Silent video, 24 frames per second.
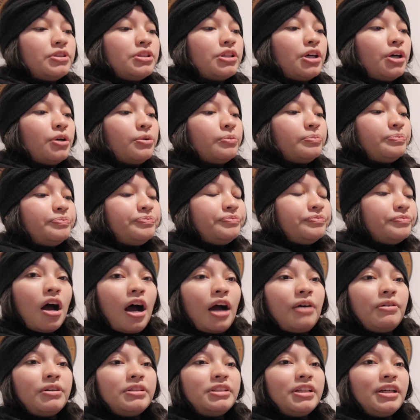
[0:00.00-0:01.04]
So
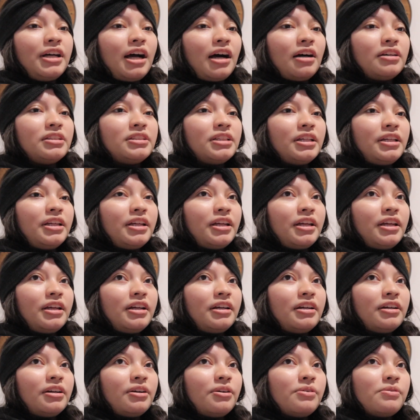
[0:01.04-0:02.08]
I would say house hunting
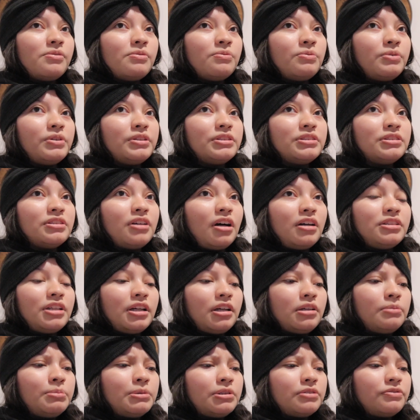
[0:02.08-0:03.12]
here was not
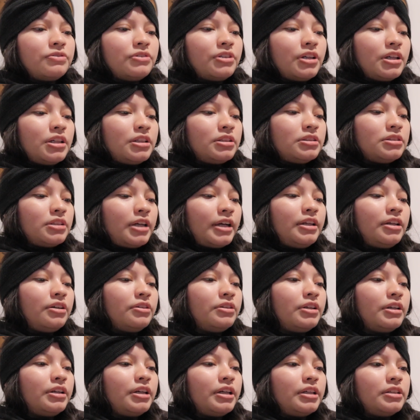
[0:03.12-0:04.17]
terrible for us. I know
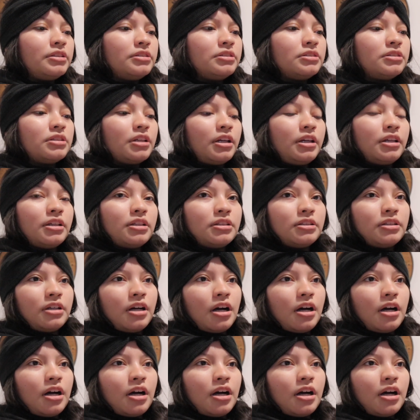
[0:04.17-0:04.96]
there is like